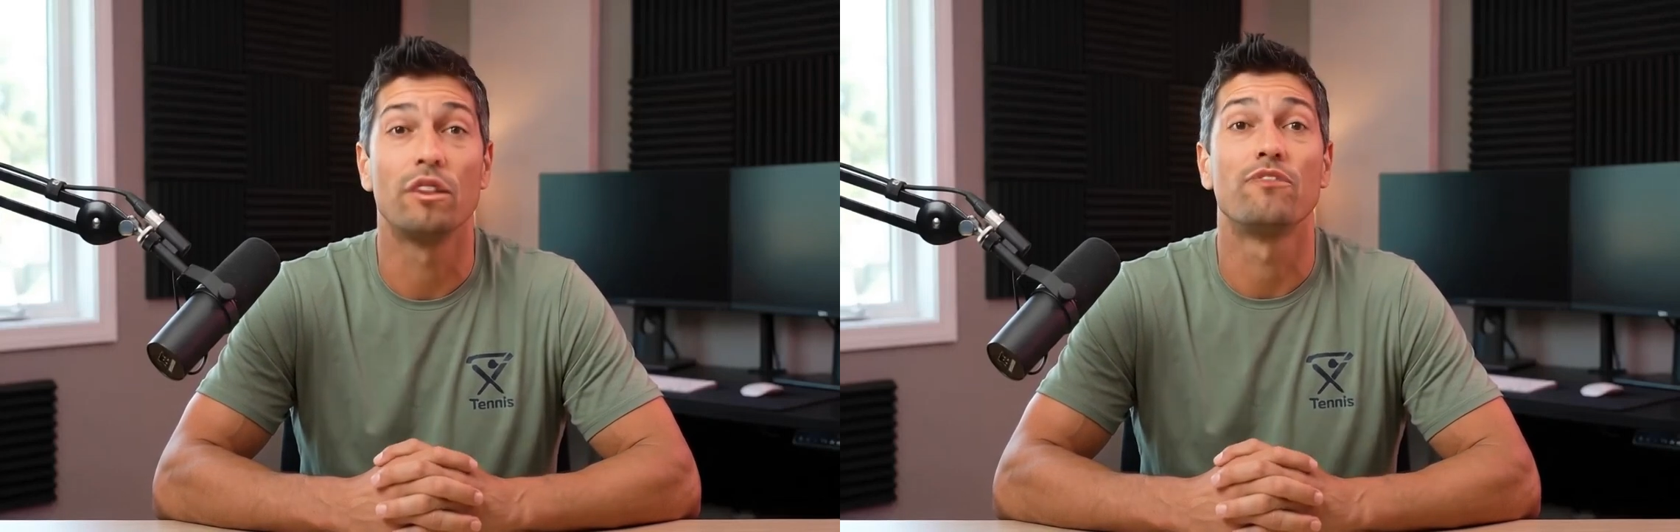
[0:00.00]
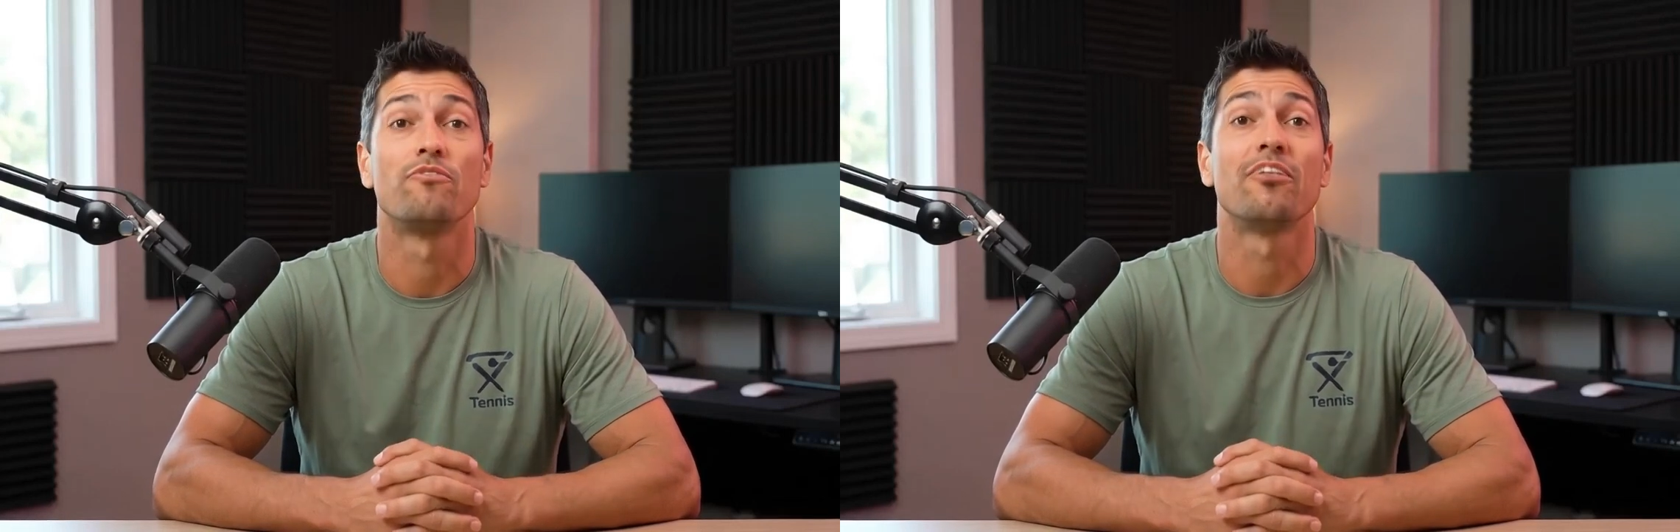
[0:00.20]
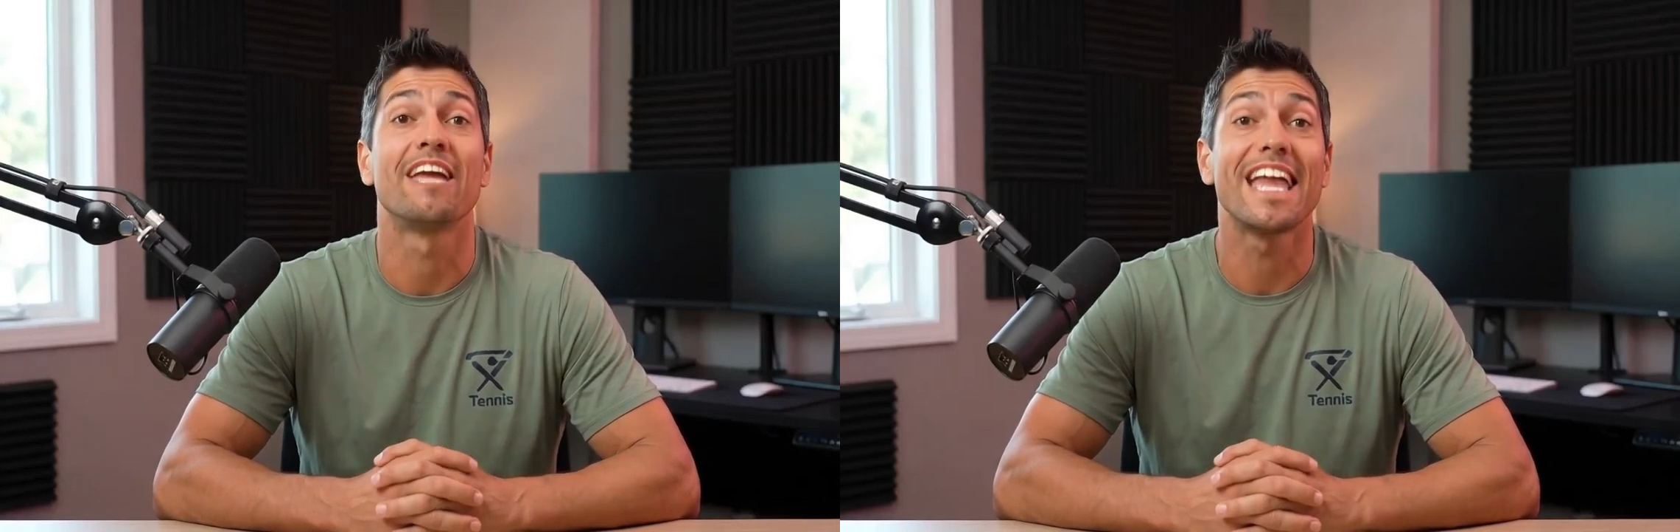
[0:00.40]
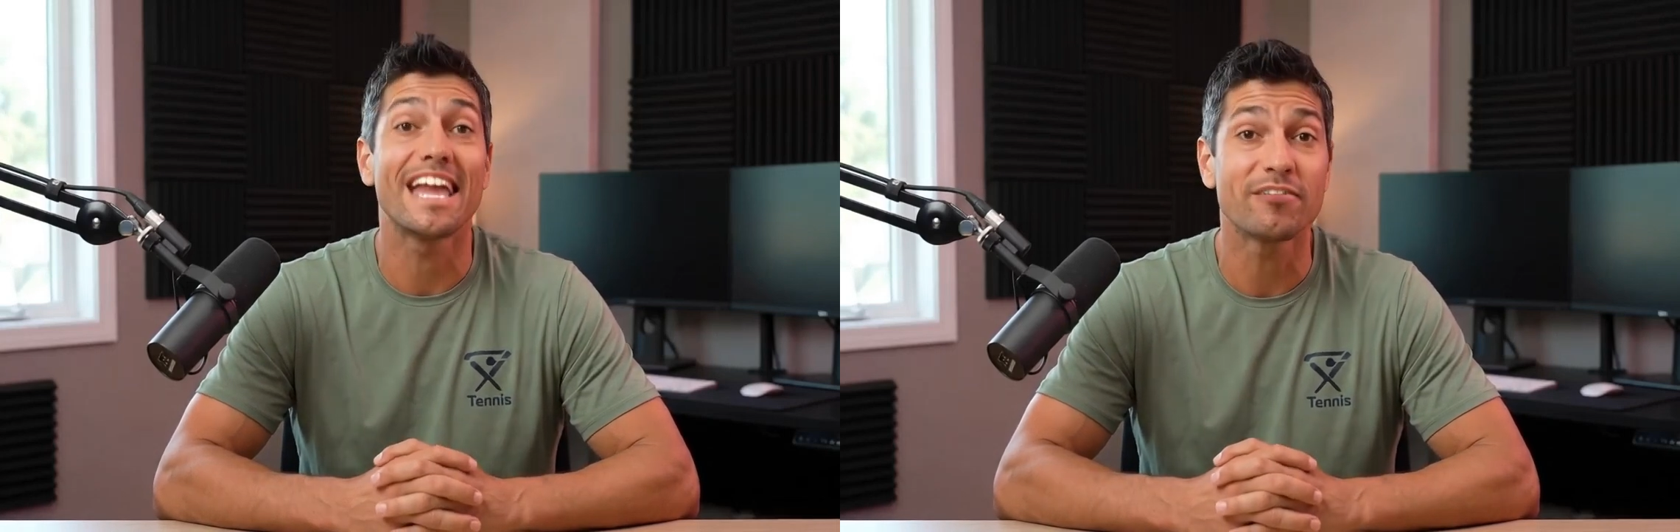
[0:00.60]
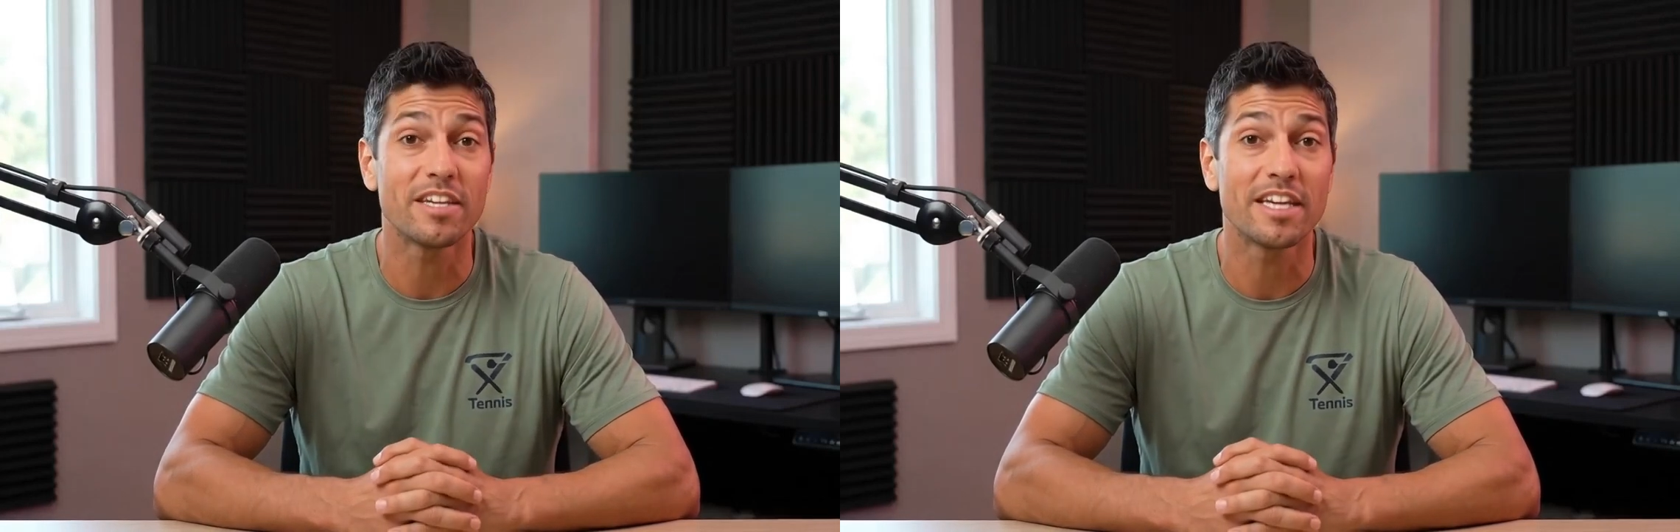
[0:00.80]
So if you're a
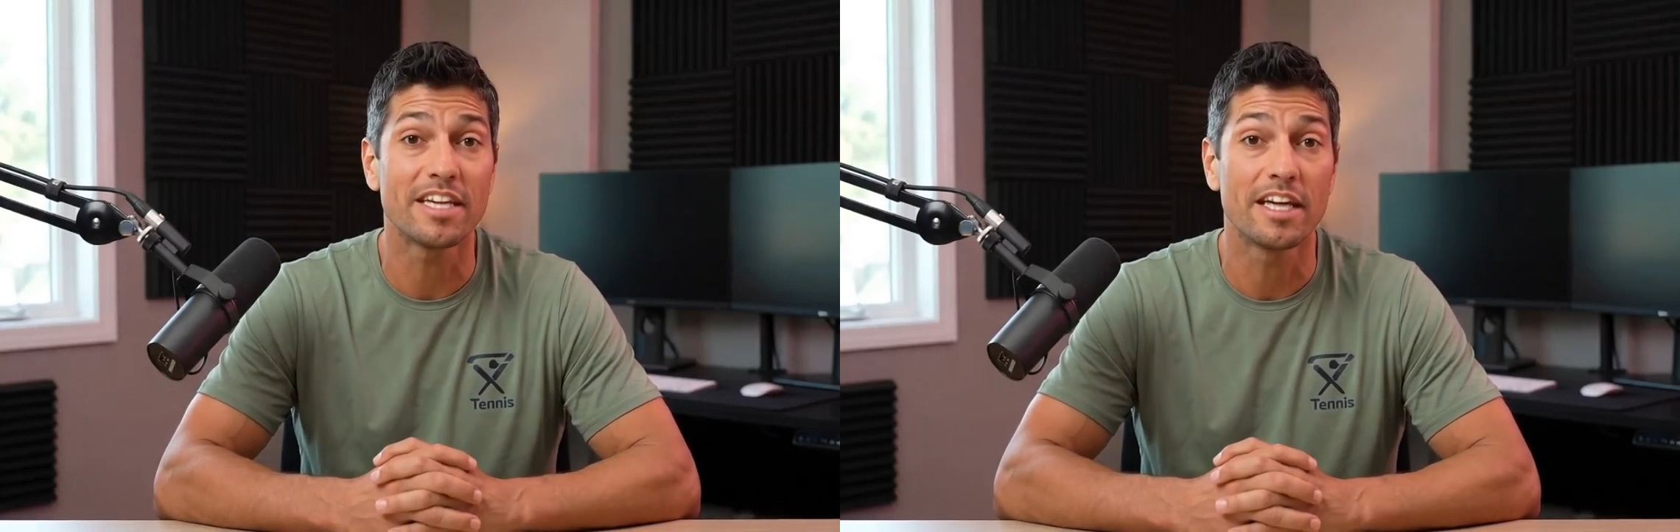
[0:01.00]
lefty,